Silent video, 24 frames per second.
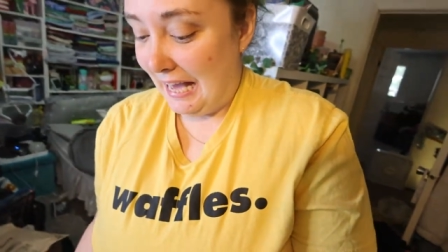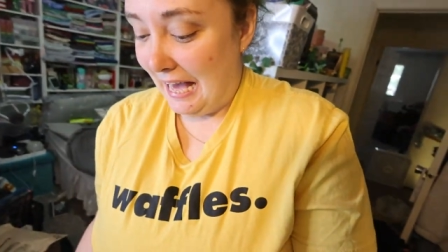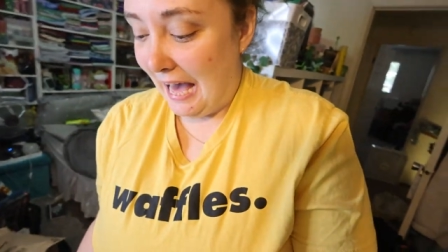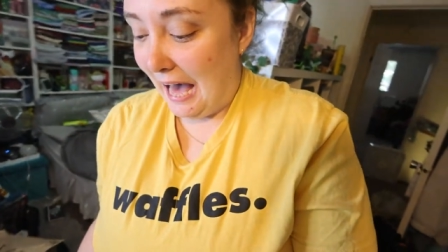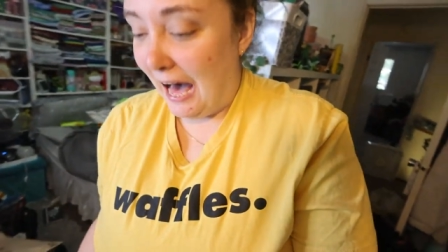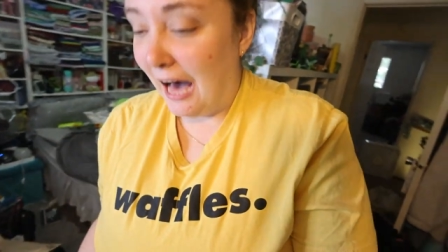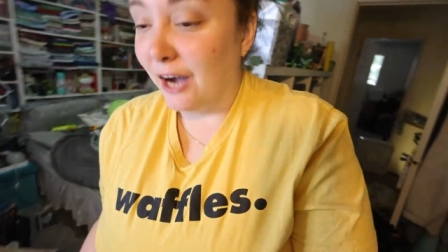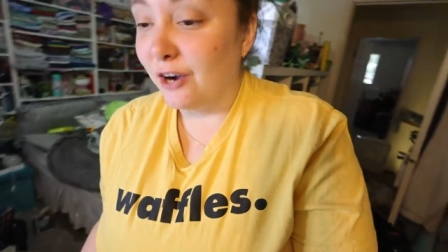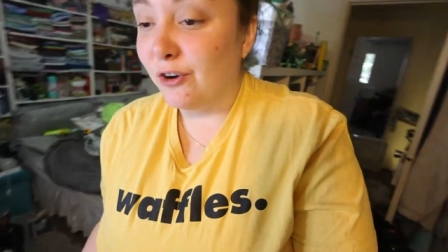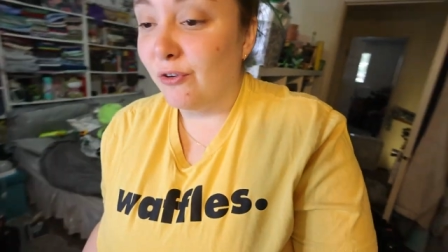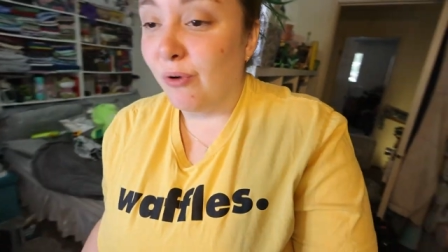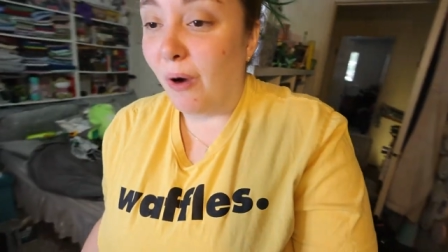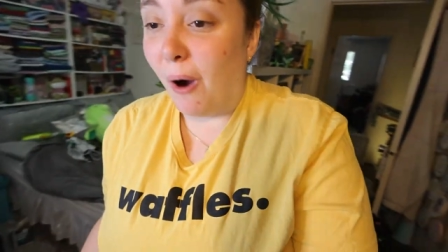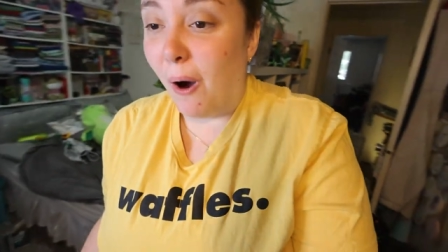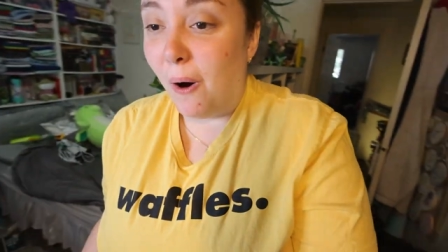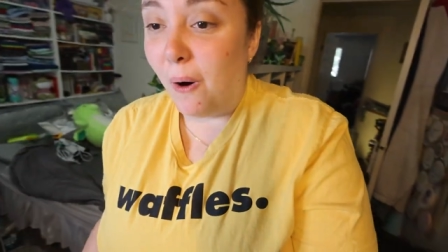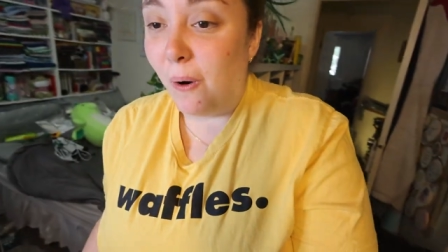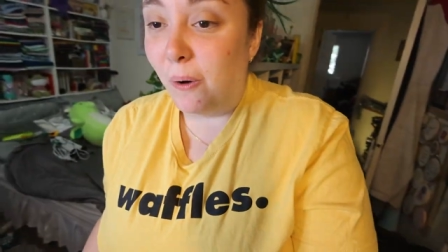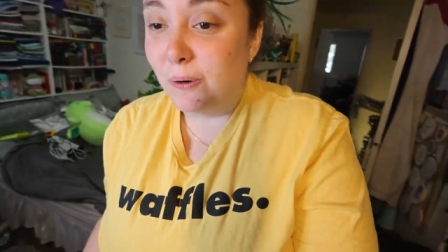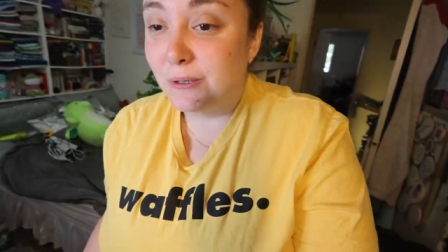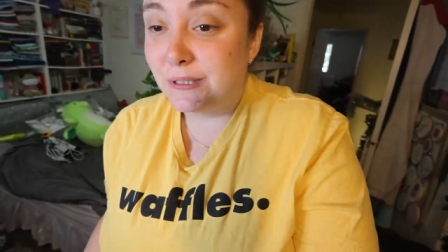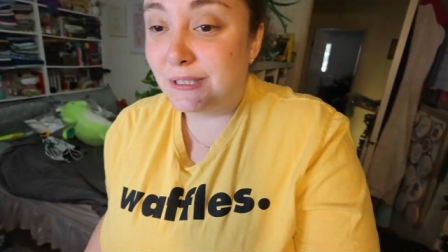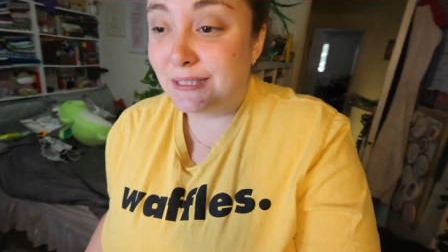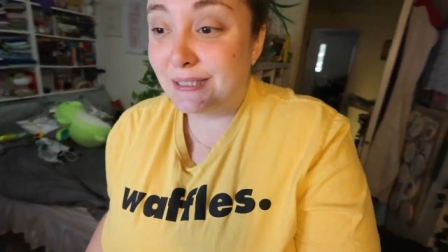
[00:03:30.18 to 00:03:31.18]
uh,
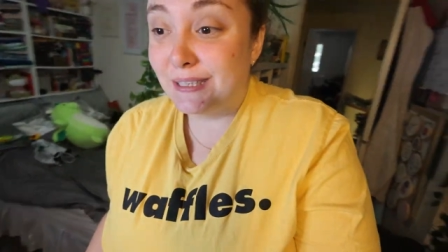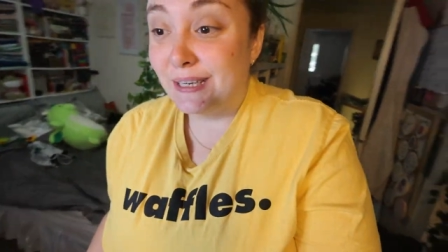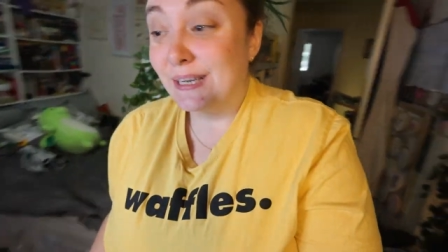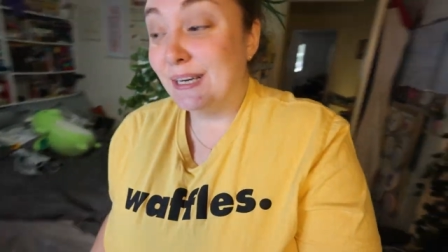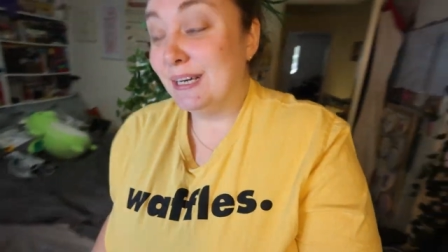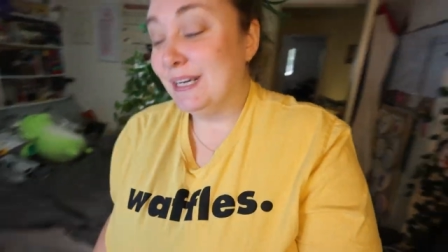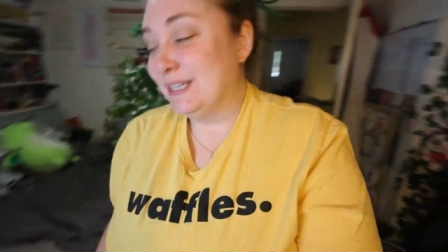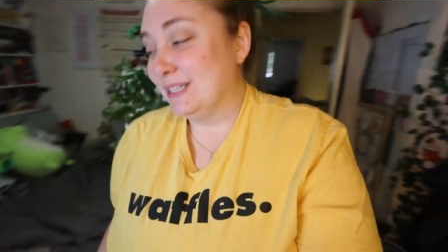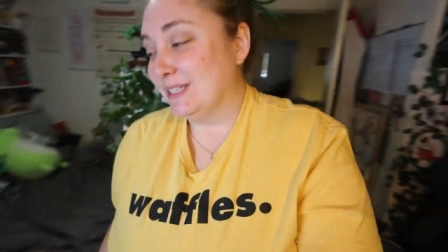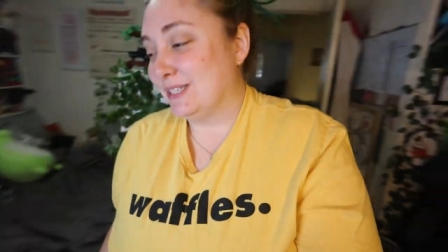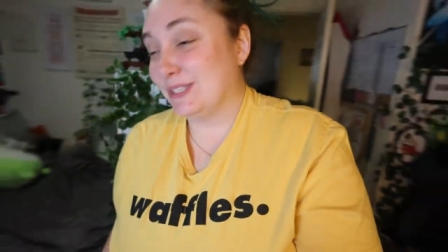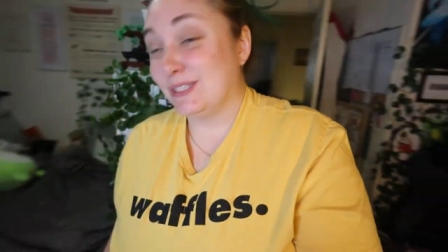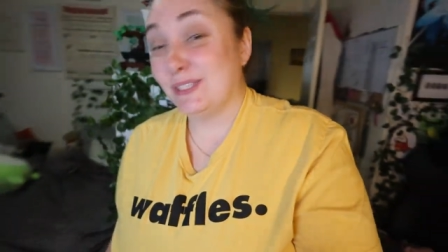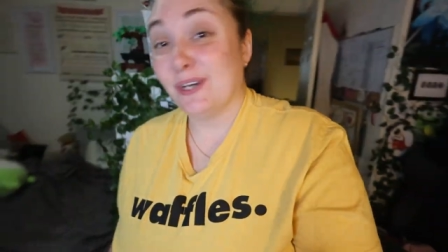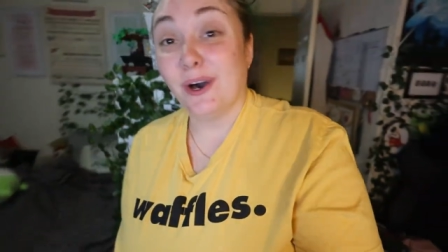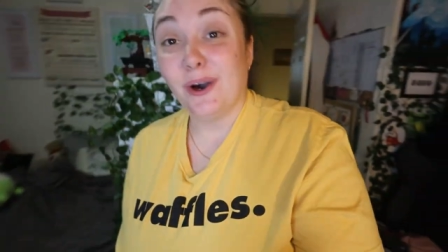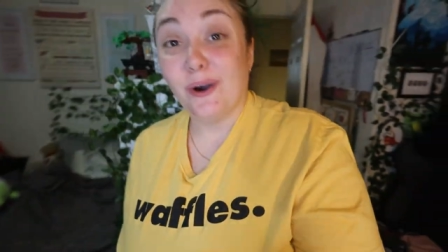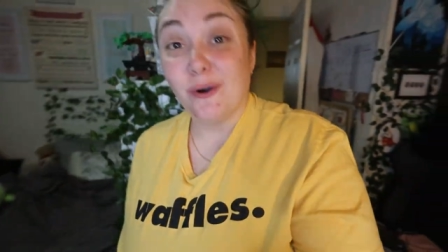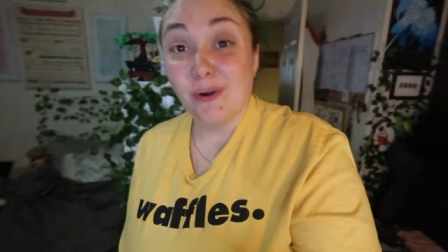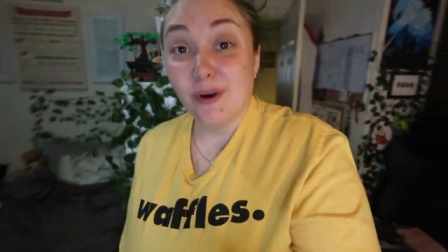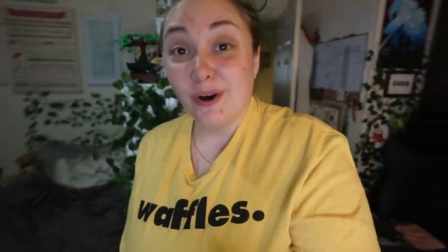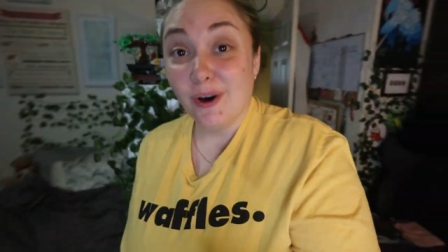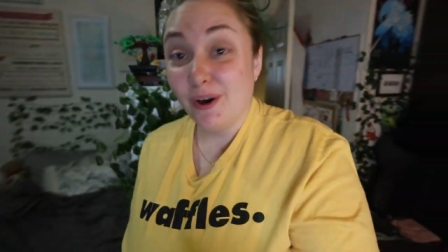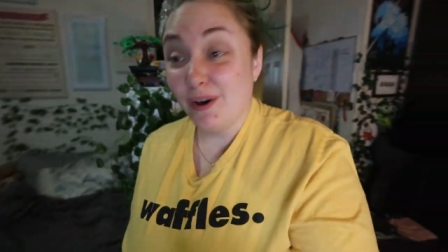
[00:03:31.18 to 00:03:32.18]
gross.
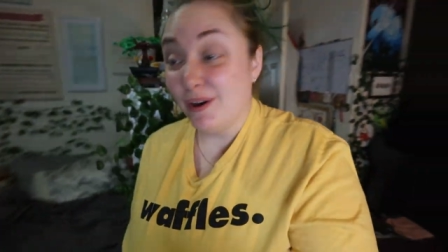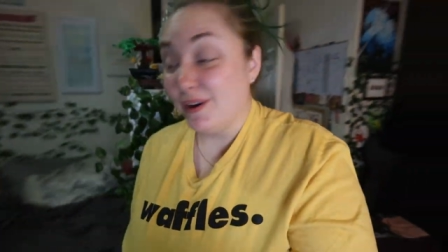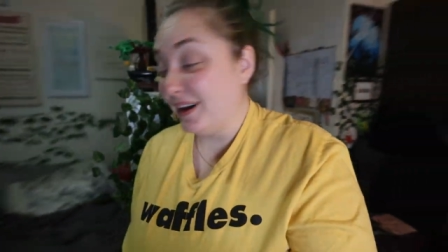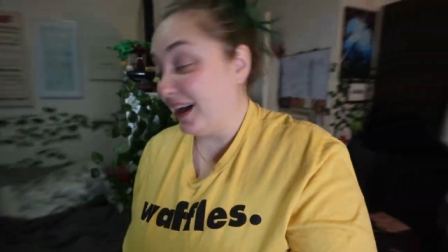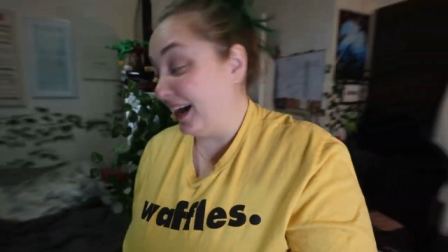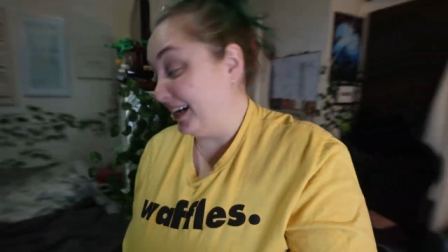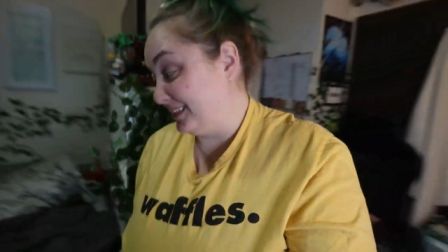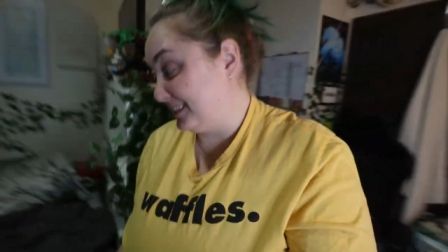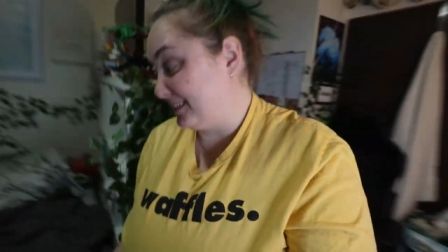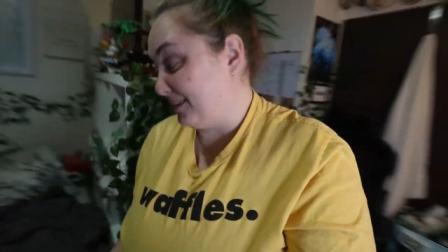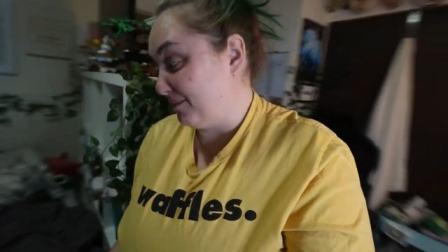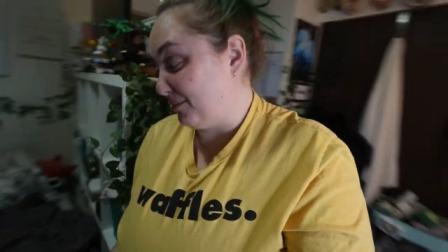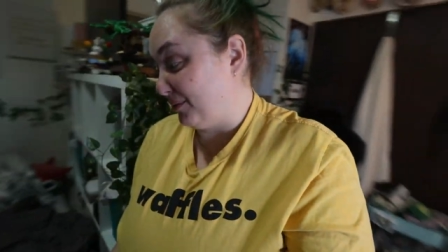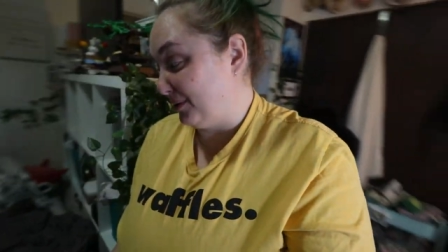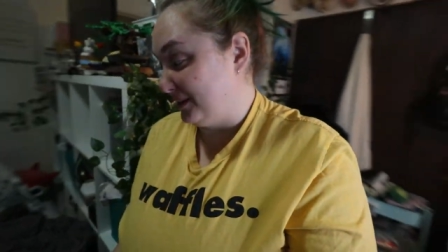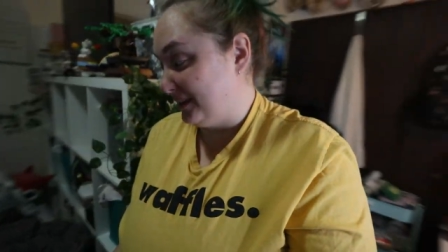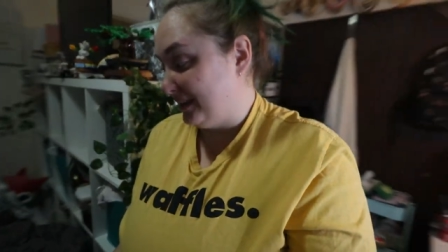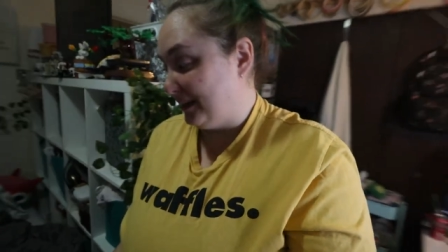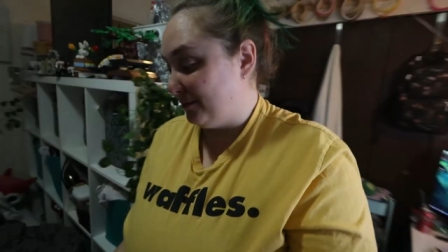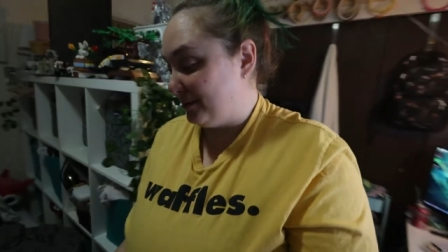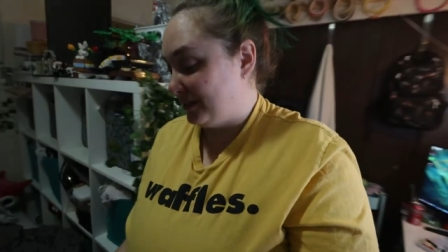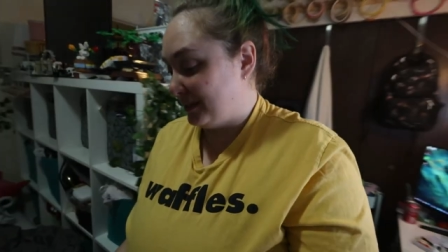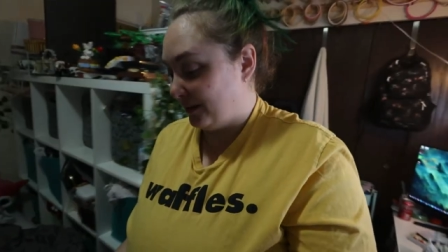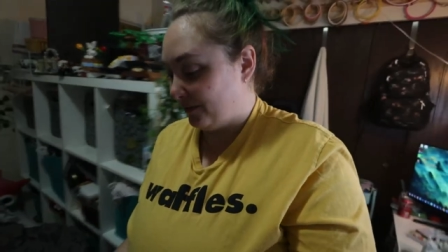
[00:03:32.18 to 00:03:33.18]
So at some point
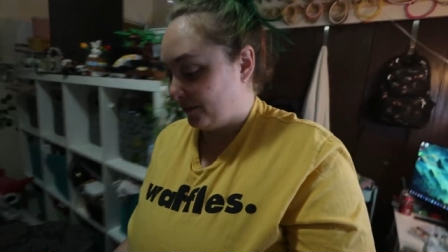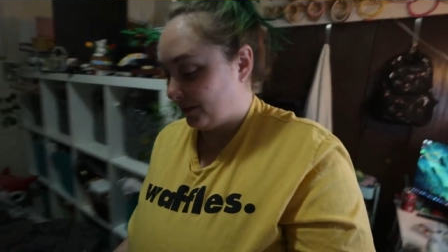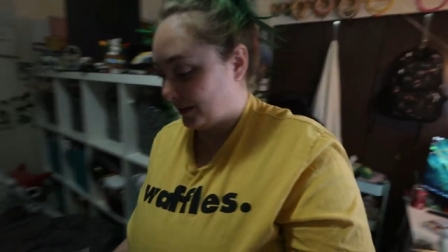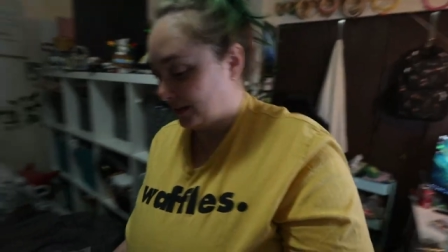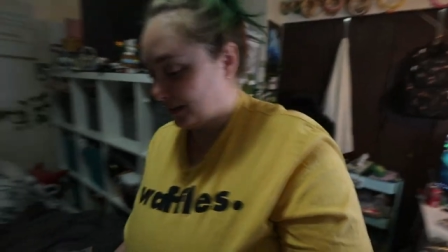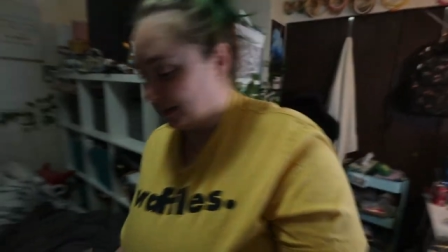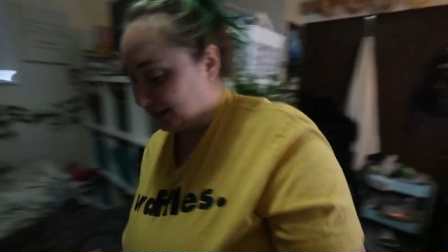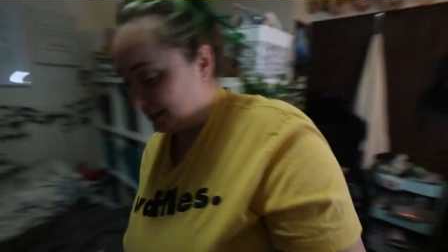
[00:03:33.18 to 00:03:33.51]
today we definitely